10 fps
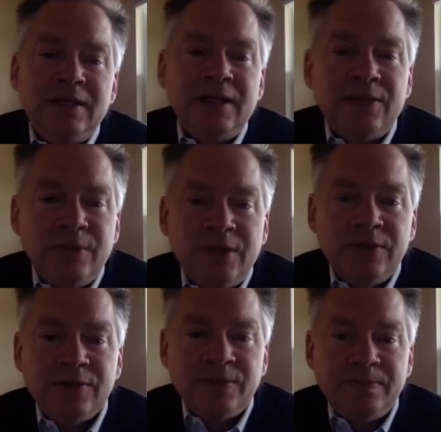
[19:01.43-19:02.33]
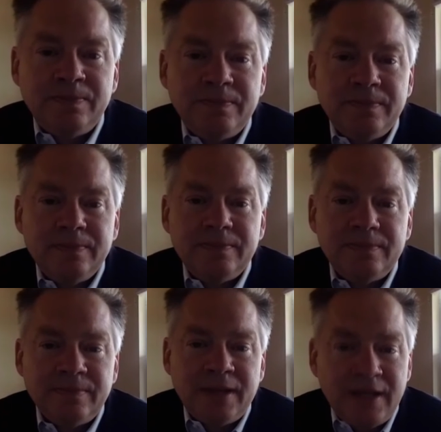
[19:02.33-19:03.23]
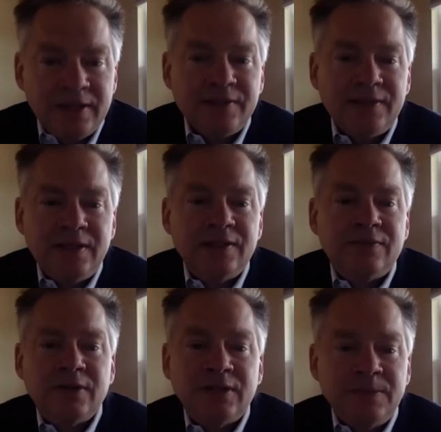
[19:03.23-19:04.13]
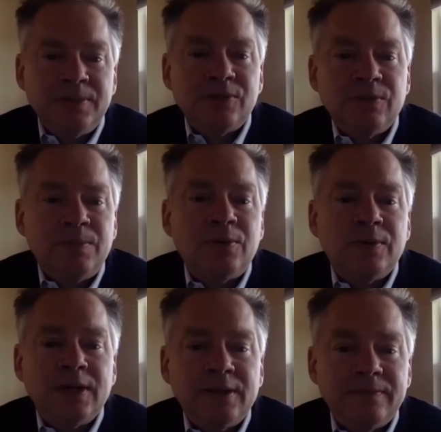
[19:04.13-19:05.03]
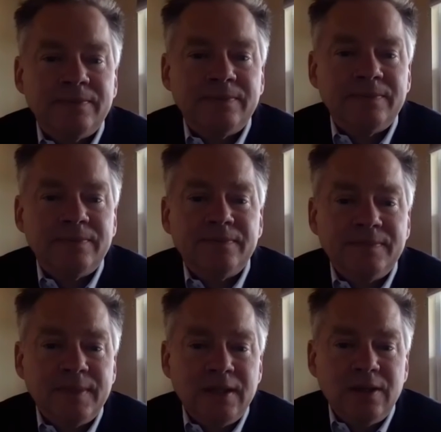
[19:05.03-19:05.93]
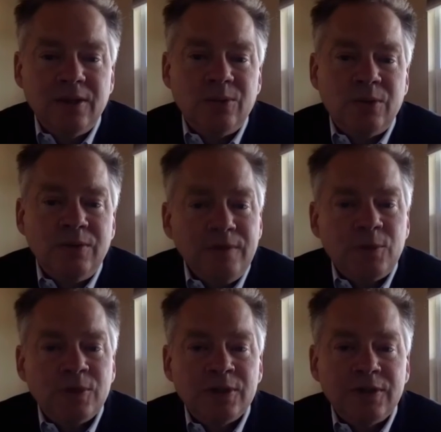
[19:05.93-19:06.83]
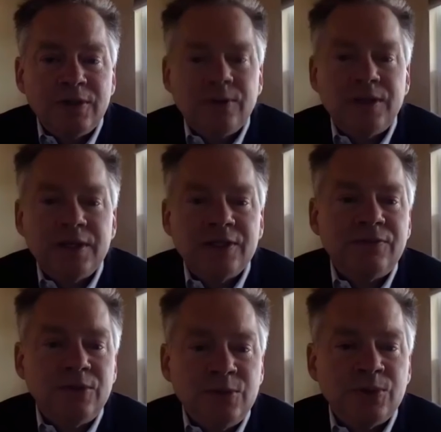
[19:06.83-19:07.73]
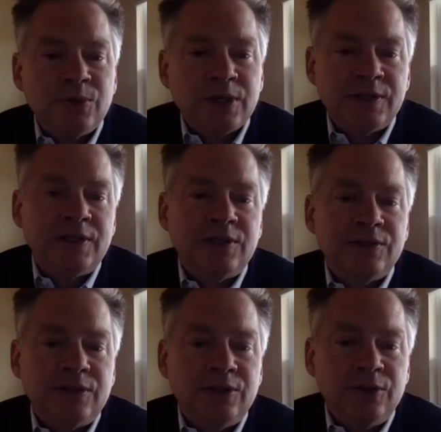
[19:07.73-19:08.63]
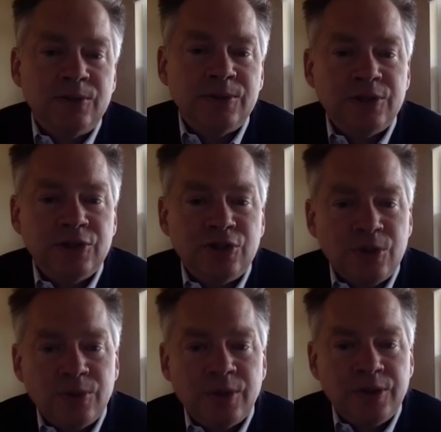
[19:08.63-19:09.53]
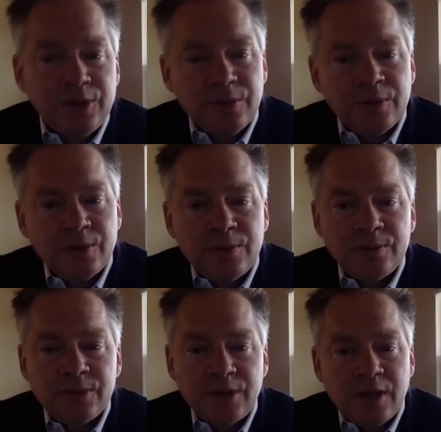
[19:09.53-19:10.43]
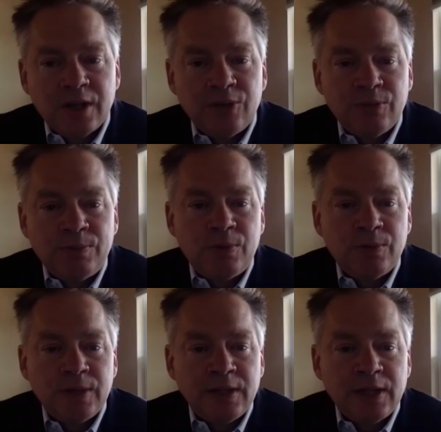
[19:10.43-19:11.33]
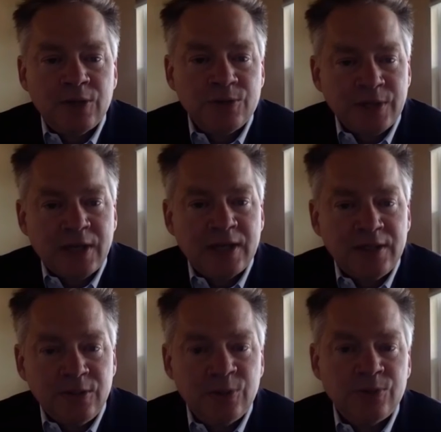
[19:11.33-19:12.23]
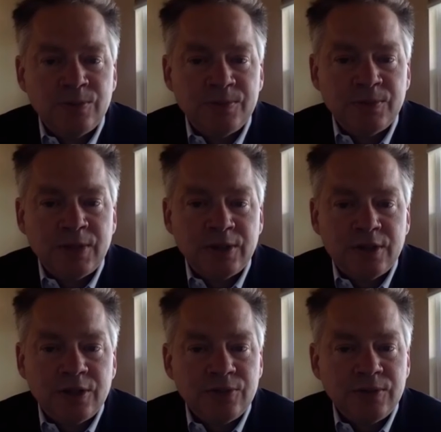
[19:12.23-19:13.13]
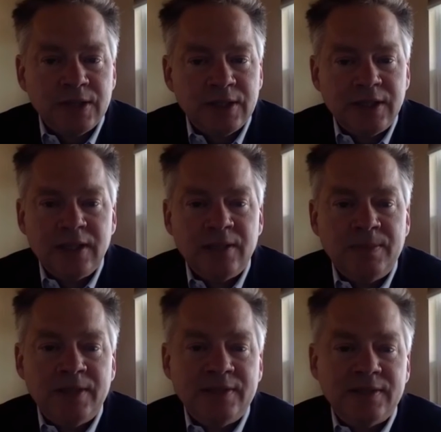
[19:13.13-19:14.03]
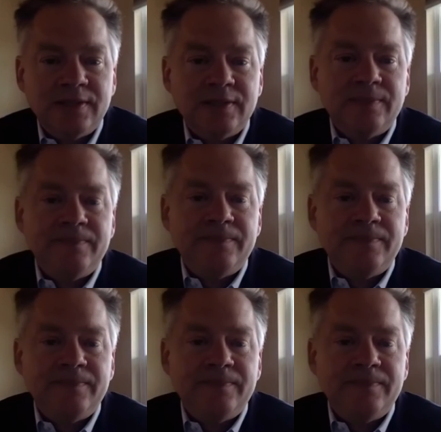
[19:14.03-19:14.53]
to let readers behind the scenes of our deepest reporting. One of the more difficult things for news organizations to do is to show the thorough, dogged reporting that goes on in newsrooms around the country on a daily basis.